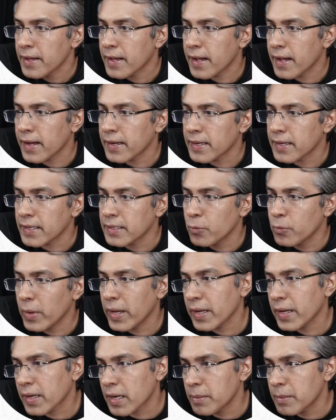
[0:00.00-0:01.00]
And the
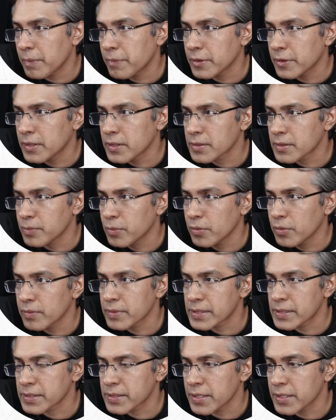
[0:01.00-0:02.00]
way I come up with this move
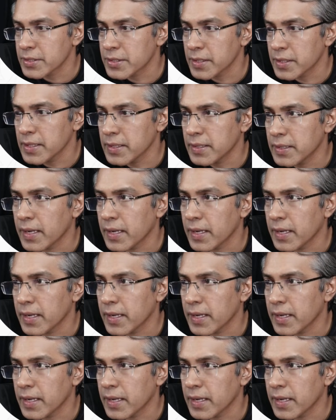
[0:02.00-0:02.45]
is essentially